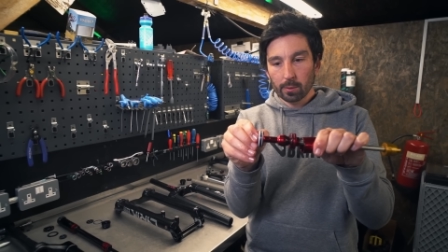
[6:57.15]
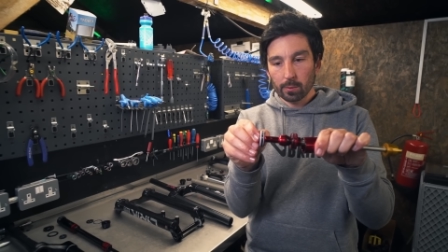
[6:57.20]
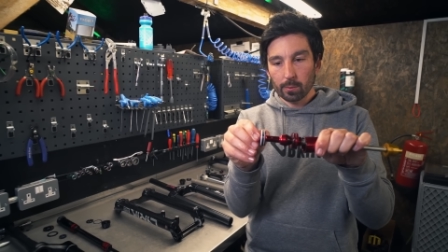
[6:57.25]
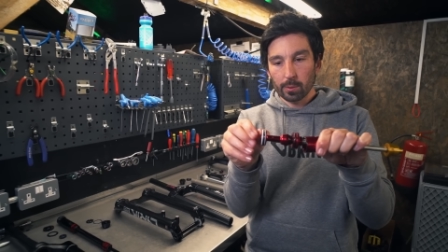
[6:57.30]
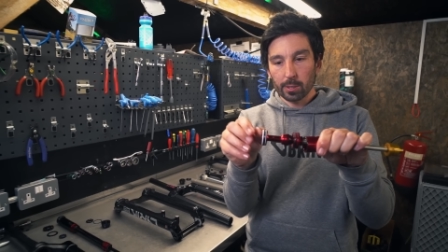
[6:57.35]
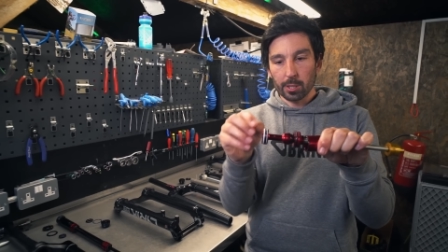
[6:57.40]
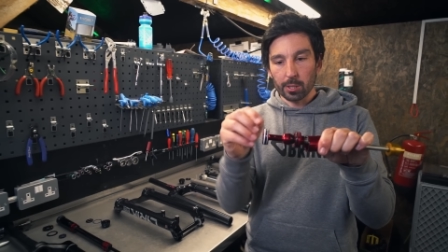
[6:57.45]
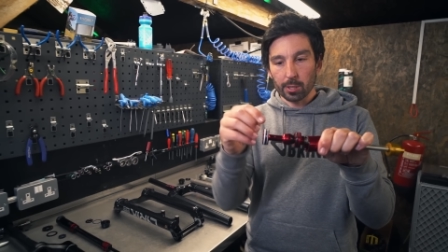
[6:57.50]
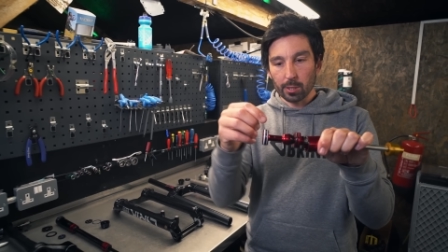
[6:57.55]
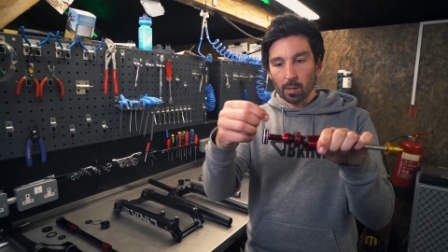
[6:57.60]

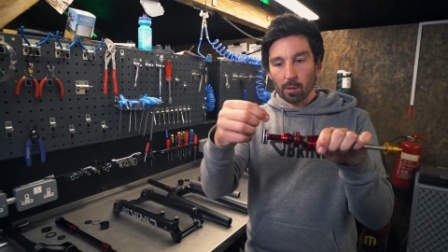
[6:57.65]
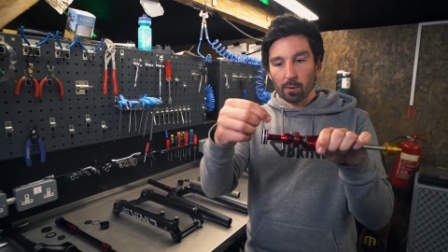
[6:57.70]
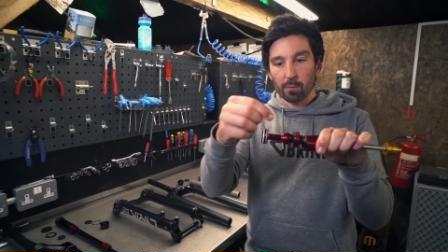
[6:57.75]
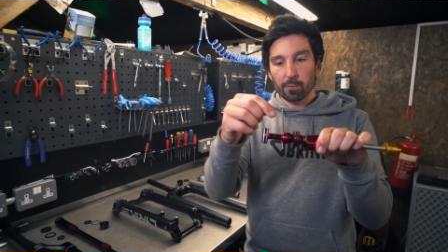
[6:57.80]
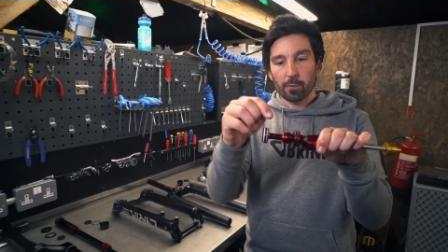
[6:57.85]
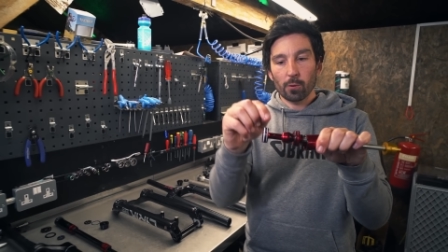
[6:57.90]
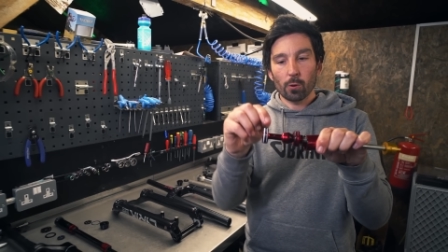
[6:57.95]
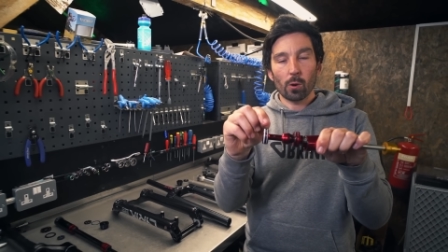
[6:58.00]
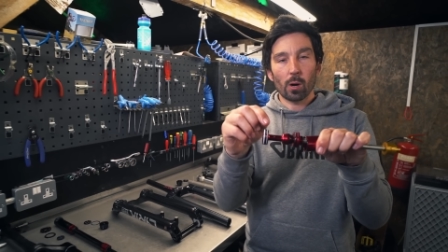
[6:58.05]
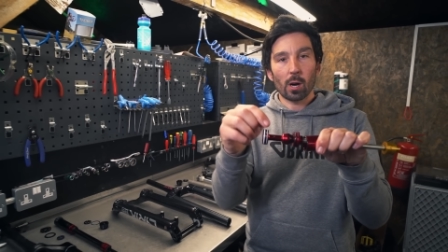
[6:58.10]
which has got
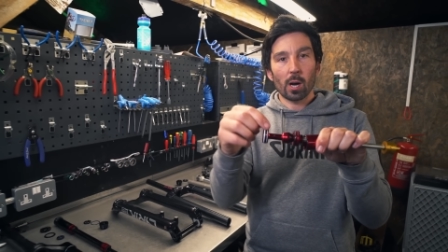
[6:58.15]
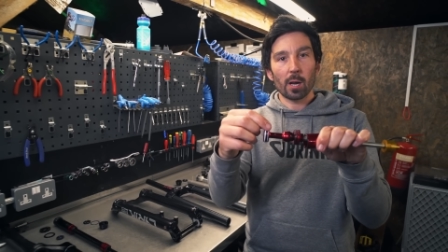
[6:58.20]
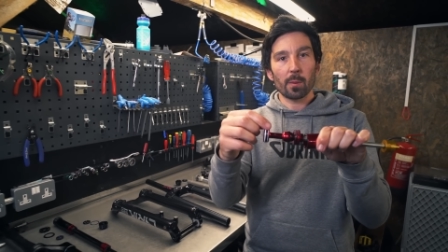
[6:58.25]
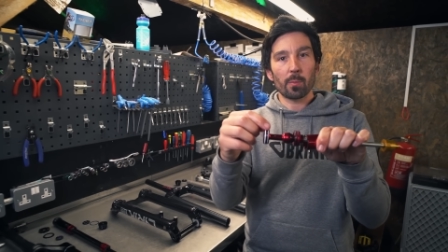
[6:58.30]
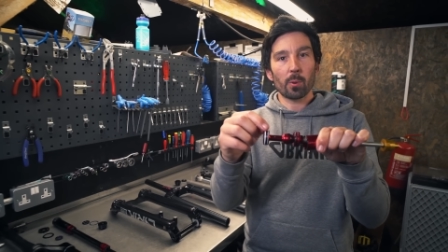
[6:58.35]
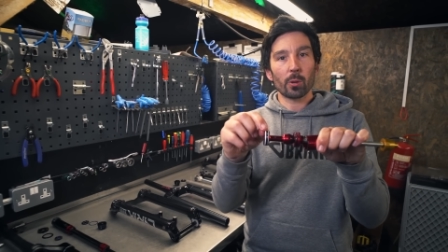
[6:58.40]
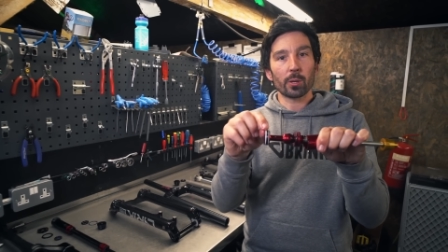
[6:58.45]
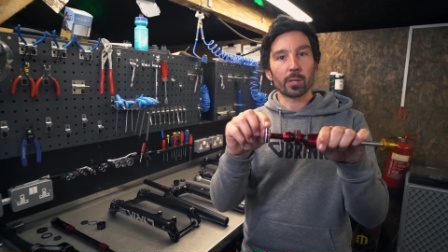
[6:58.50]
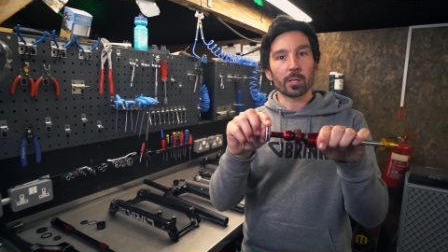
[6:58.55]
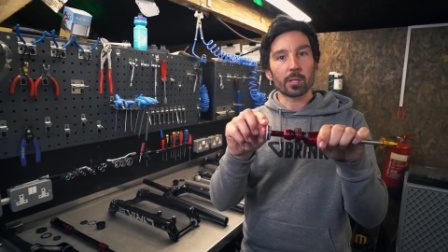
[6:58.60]
4 high
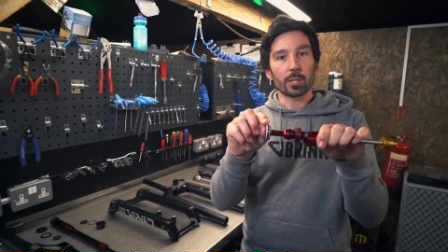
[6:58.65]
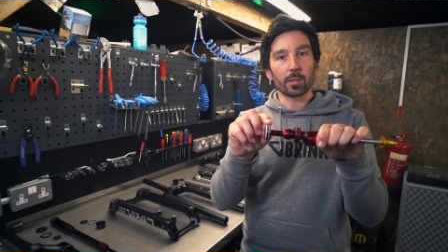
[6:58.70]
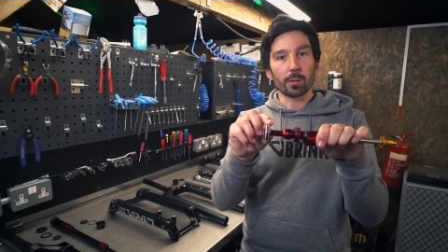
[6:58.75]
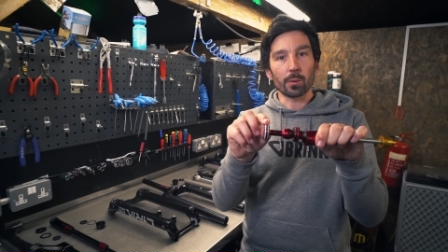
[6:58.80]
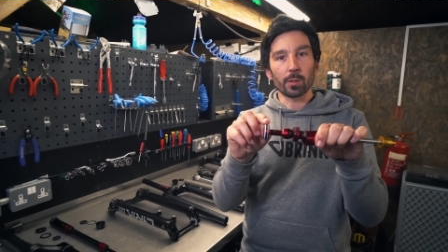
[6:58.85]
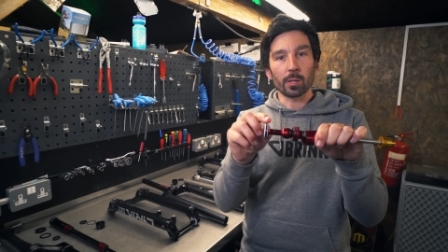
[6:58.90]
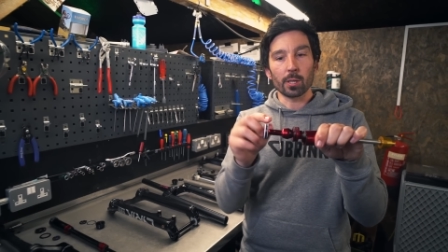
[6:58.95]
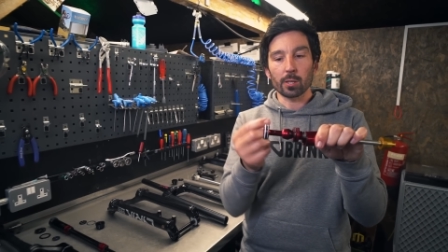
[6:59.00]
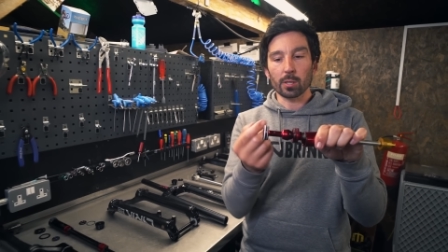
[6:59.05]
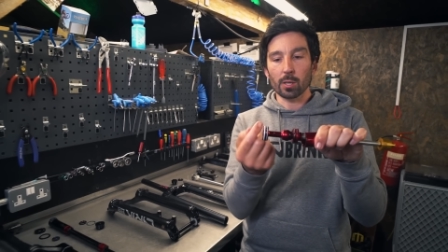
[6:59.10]
points,
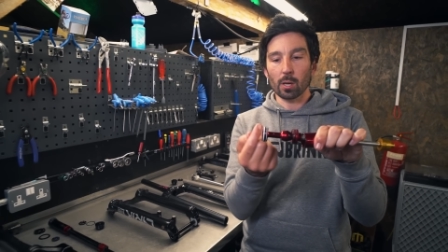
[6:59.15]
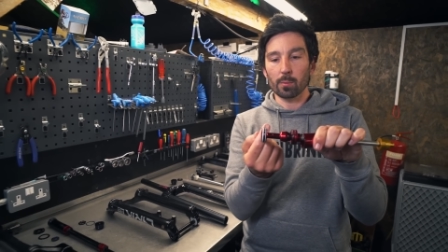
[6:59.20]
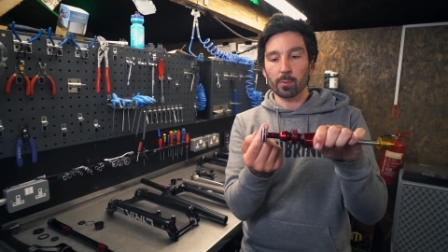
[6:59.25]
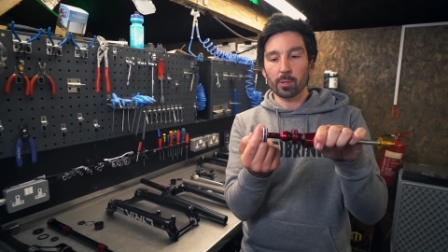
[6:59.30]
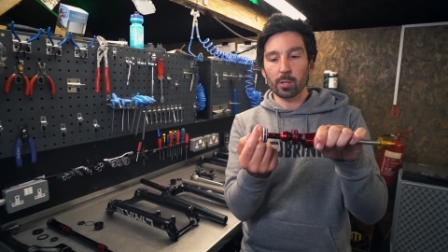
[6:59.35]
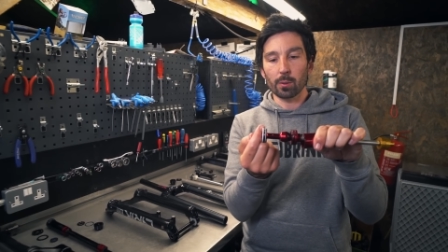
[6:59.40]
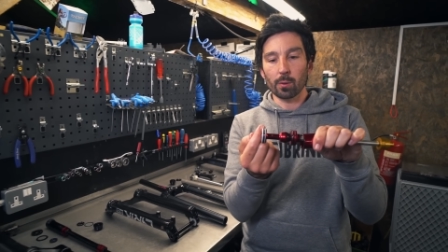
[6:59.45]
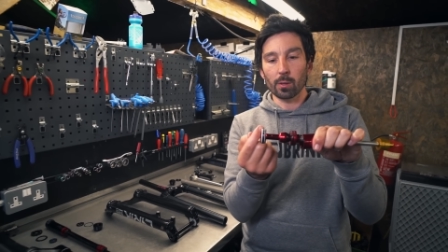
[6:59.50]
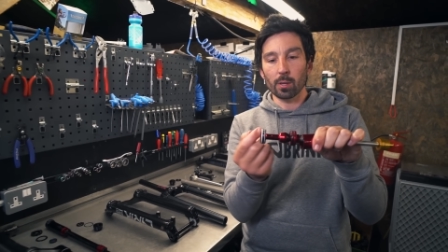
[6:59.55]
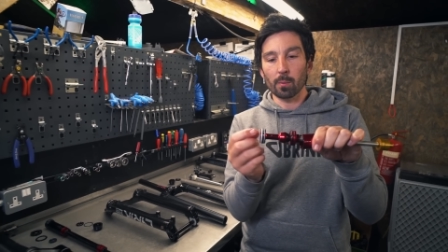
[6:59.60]
2 on the top,
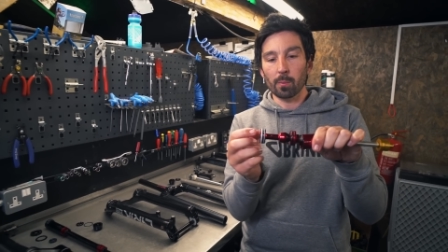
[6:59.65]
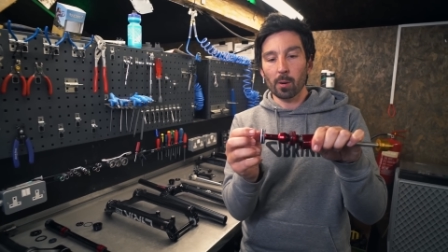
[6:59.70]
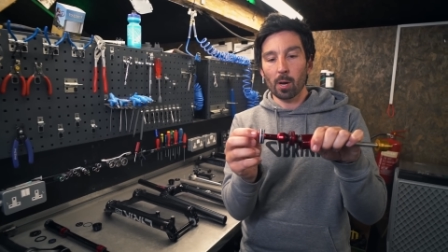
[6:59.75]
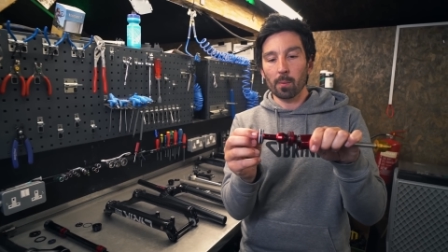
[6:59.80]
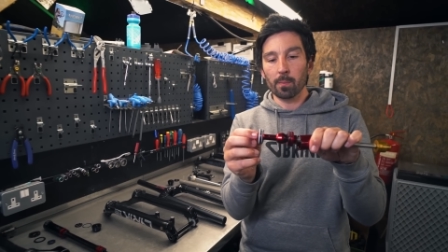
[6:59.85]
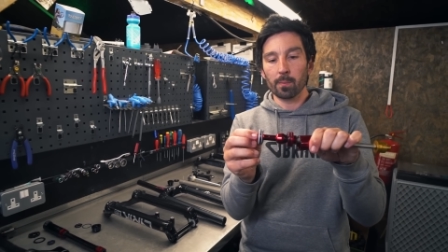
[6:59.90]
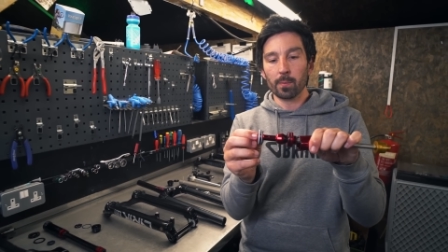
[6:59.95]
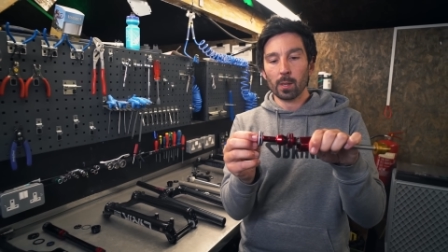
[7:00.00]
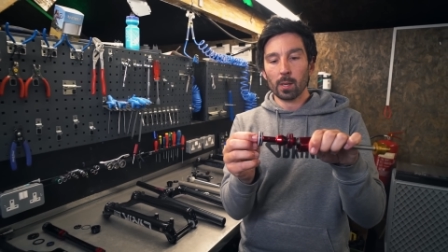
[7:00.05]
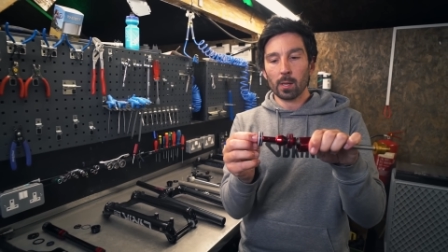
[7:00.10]
2 on the
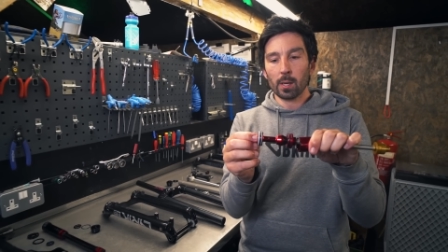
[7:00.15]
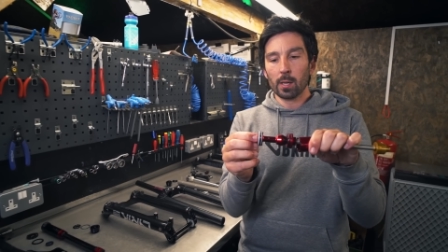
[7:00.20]
bottom,